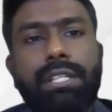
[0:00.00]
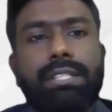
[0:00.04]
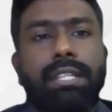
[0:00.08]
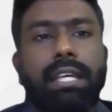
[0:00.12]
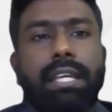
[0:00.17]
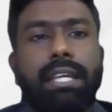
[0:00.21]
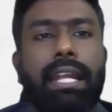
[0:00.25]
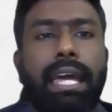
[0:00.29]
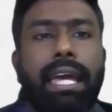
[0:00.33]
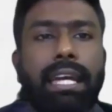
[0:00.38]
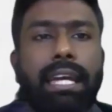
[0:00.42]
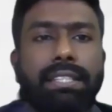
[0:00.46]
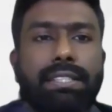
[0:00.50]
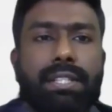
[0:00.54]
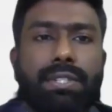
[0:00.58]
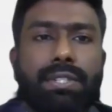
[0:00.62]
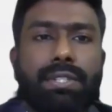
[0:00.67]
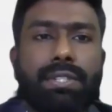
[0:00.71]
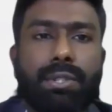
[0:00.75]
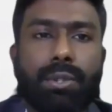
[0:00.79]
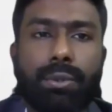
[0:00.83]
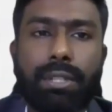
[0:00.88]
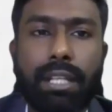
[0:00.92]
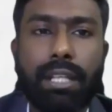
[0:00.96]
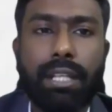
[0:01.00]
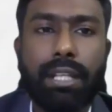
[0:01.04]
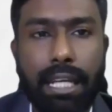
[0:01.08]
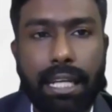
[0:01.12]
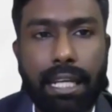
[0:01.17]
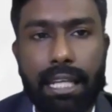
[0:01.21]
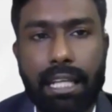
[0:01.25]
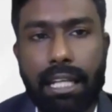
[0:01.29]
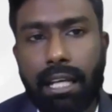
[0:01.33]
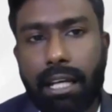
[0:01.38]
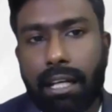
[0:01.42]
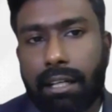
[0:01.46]
is an access through the
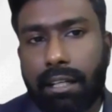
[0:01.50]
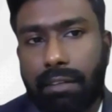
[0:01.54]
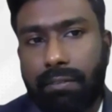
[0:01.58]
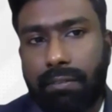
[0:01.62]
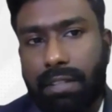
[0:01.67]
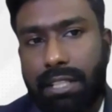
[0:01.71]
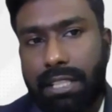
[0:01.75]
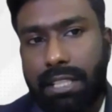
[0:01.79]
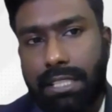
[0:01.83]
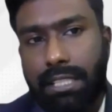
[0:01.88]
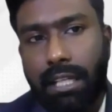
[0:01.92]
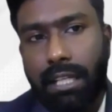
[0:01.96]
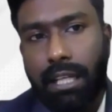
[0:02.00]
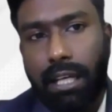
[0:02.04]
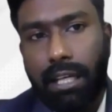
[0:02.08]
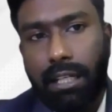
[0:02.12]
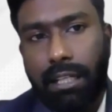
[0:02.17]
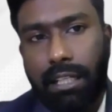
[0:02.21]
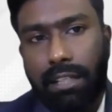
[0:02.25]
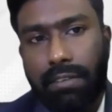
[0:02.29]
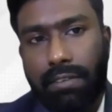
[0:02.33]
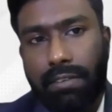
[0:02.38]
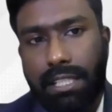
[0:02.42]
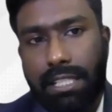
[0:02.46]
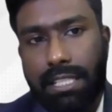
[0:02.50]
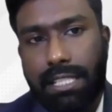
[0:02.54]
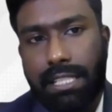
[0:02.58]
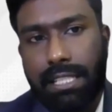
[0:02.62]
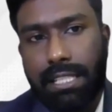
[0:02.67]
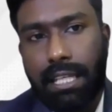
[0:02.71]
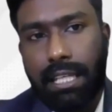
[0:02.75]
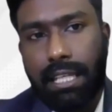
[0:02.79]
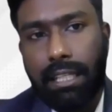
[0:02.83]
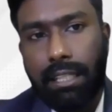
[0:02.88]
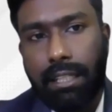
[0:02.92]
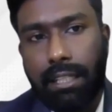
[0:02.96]
radial artery, which is an artery which is
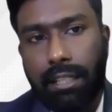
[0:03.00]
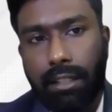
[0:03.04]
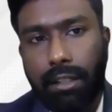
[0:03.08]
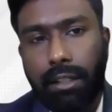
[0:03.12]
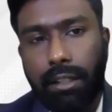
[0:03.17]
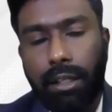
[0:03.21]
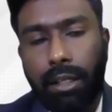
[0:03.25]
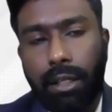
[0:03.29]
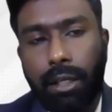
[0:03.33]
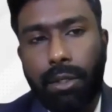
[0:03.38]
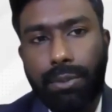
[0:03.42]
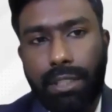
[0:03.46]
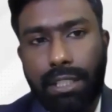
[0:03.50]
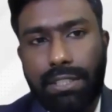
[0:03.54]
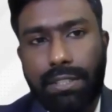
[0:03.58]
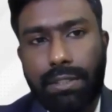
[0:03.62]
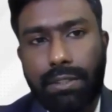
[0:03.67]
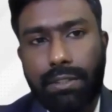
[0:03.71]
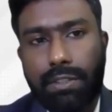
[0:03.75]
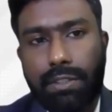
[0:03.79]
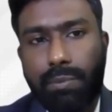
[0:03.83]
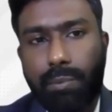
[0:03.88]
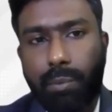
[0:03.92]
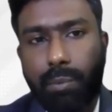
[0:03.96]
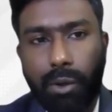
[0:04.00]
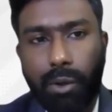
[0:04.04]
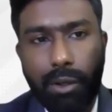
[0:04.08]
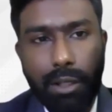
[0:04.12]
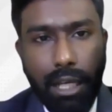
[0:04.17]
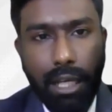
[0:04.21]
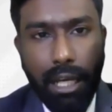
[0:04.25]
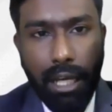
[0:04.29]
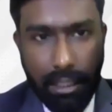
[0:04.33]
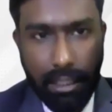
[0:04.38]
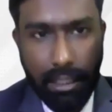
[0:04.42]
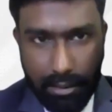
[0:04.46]
seen here. Through this
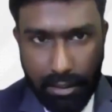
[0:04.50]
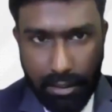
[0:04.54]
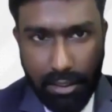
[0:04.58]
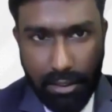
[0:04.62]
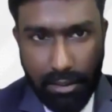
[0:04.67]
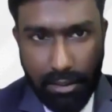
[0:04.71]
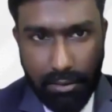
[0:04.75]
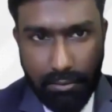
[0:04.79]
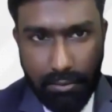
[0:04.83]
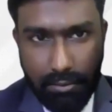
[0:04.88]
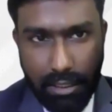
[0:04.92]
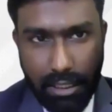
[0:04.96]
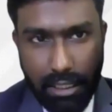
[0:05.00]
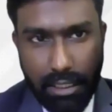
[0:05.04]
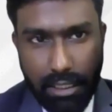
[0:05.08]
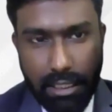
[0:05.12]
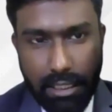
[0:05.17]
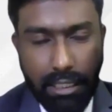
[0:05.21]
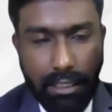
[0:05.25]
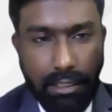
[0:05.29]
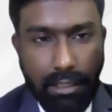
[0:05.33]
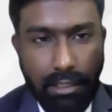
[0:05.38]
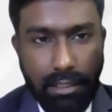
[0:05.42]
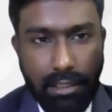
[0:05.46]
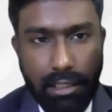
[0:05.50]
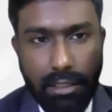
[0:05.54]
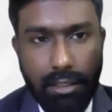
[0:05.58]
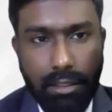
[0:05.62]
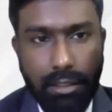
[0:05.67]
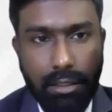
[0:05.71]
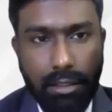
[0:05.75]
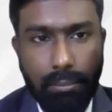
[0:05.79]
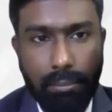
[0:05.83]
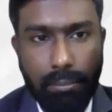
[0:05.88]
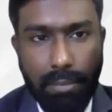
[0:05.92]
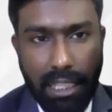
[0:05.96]
small artery, we can enter
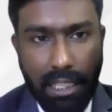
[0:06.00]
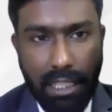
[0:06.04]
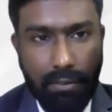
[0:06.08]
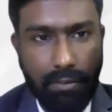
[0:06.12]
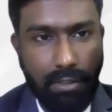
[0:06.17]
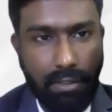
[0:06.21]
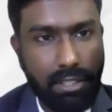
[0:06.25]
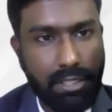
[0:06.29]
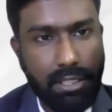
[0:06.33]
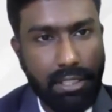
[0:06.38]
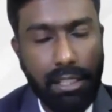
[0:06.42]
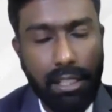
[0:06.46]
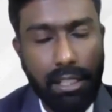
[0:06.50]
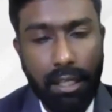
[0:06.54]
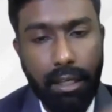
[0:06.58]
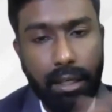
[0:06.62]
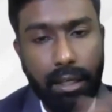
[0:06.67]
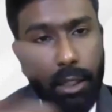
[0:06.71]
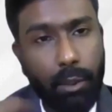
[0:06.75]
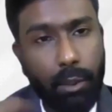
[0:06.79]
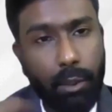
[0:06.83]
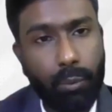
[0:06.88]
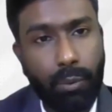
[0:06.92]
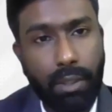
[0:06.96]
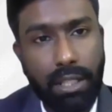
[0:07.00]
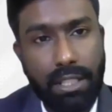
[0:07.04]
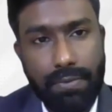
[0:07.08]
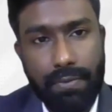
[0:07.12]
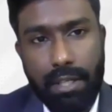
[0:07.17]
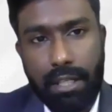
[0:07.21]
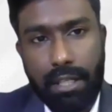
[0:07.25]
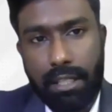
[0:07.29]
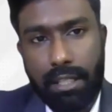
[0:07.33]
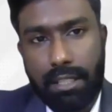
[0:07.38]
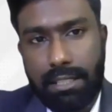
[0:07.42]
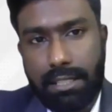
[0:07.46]
the blood vessel, and once
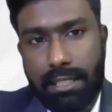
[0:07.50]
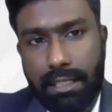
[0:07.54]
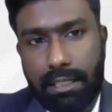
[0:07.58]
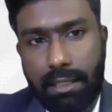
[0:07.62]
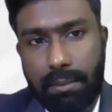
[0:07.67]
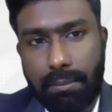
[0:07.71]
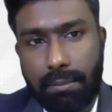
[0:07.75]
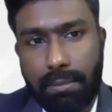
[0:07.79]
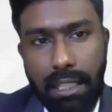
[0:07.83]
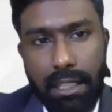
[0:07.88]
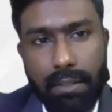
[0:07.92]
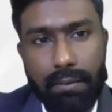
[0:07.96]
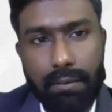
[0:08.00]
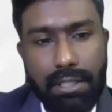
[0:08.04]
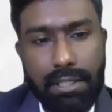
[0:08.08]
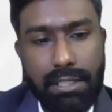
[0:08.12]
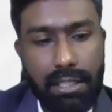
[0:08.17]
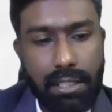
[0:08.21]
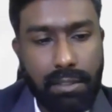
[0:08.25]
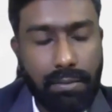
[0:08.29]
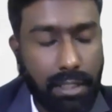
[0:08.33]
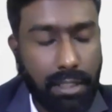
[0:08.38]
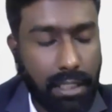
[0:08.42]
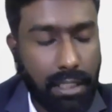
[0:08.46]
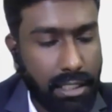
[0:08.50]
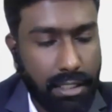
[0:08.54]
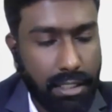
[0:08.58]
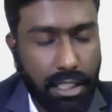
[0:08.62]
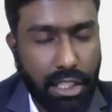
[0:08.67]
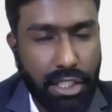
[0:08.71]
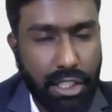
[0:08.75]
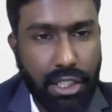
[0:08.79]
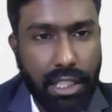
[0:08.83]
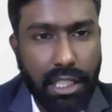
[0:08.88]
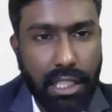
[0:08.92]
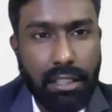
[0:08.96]
we are inside the blood vessel, we can
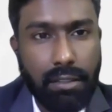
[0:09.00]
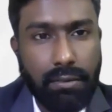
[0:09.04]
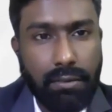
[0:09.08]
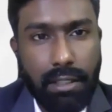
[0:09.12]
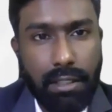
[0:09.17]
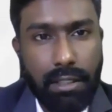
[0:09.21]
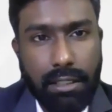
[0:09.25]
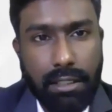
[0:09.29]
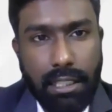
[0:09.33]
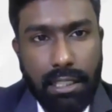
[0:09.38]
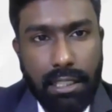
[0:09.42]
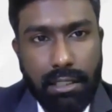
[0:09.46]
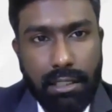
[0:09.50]
reach anywhere